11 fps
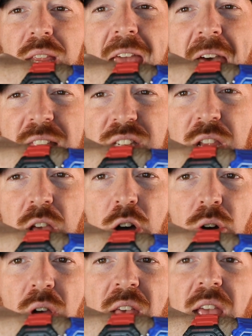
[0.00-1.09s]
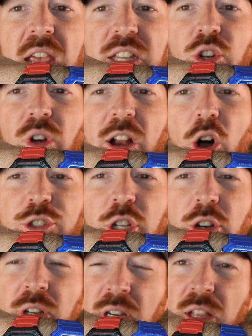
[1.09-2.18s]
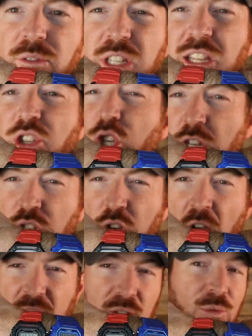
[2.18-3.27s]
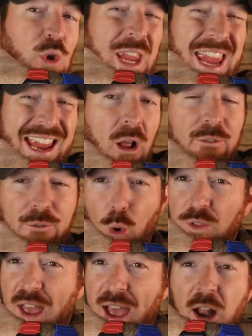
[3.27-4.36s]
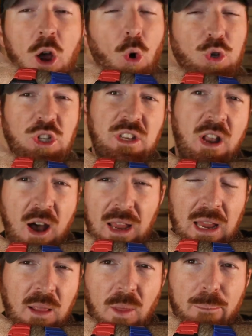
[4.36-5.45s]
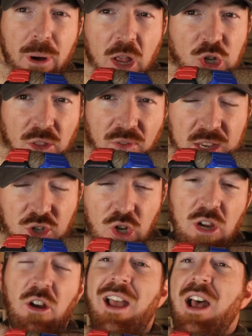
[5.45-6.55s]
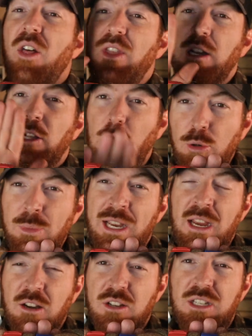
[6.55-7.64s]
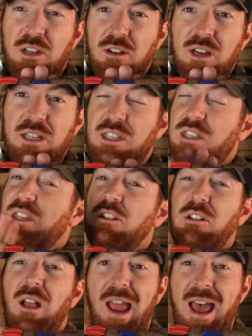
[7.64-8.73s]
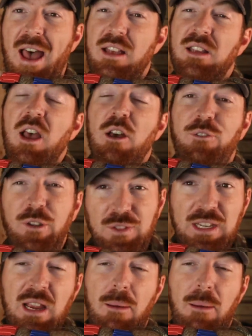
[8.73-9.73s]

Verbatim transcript: Casio is a great alternative to G-Shocks. If you can't afford that, or it's just not in the budget this year, the Illuminator series still has 50